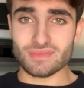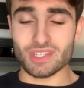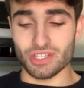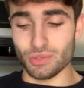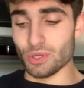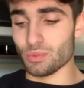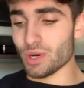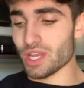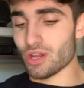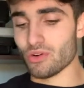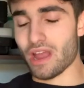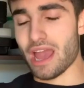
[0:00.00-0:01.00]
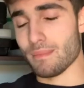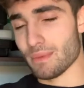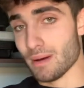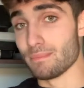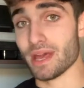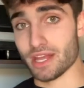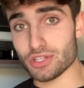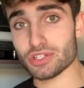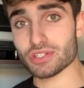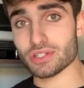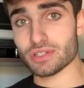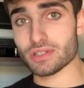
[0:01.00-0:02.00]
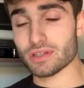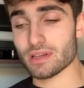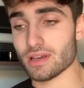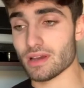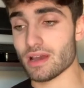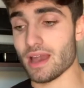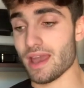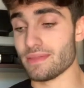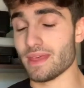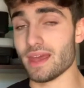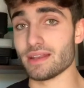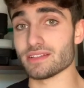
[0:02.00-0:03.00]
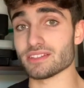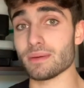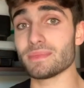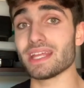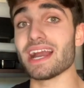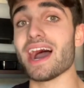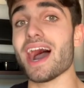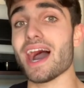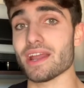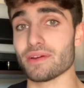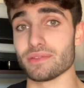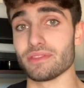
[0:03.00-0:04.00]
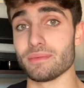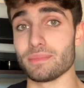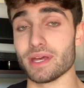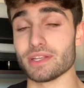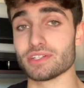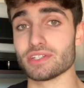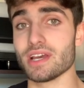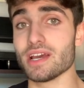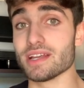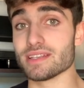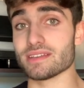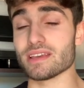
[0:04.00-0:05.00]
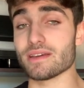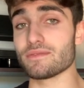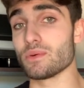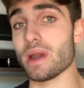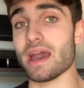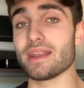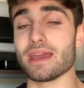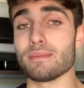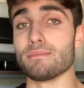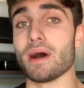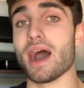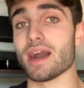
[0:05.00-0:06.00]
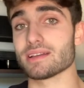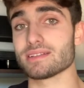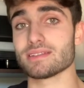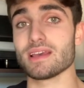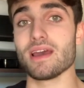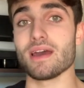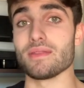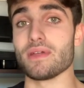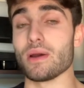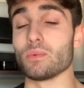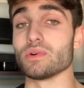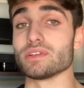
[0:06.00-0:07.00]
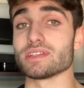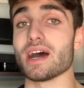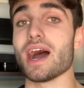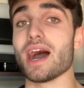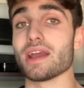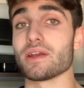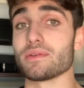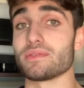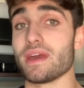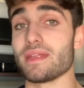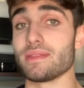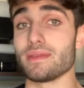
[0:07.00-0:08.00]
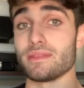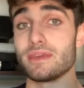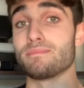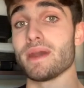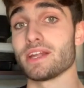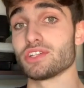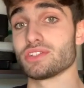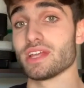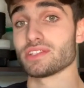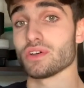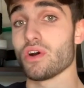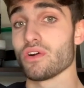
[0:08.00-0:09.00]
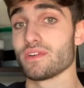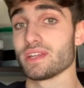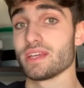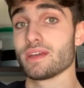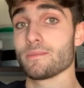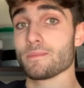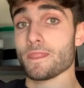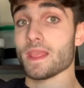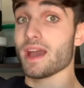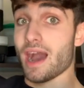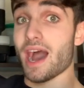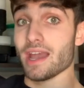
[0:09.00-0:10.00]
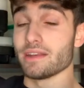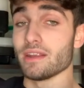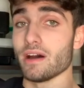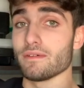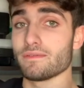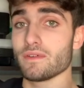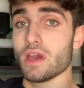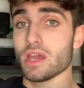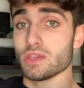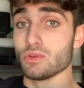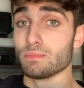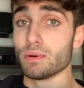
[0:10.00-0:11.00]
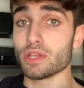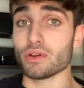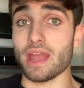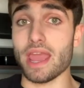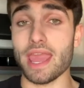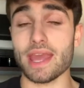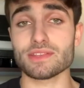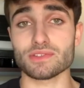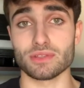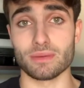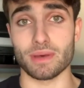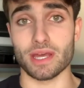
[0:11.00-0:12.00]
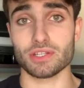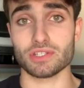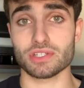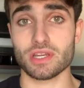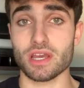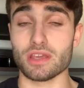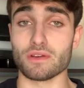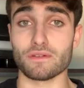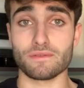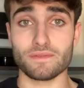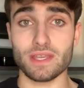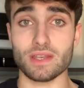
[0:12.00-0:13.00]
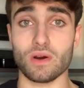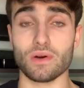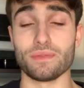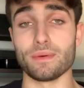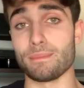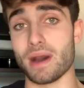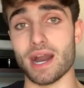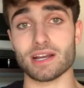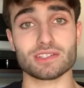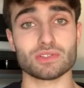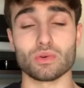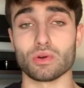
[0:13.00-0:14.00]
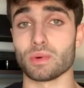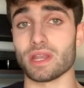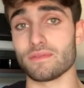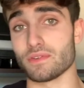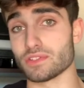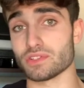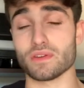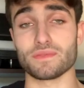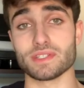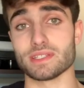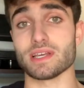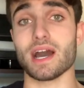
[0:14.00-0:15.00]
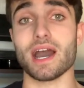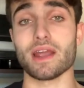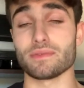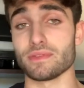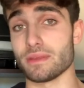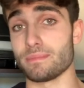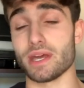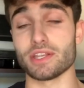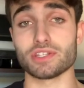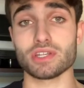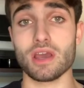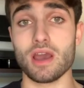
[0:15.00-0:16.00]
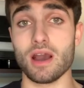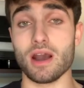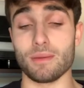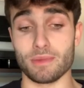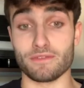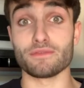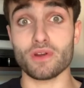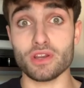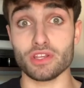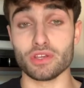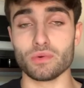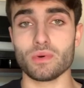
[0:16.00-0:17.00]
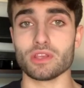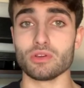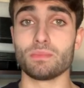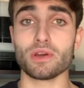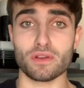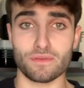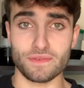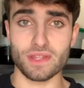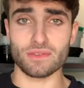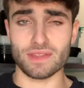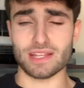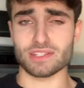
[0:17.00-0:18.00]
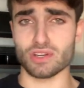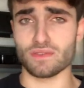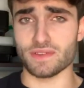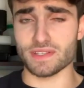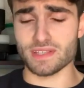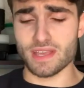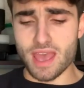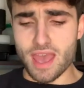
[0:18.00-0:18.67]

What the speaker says: you would want to grab a bench and then something higher than the bench. Say if you had a box that was higher than the bench that's already high enough. You would put your hands on the bench, your feet on the box or whatever surface is higher than the bench in front of you. You put your feet on that surface,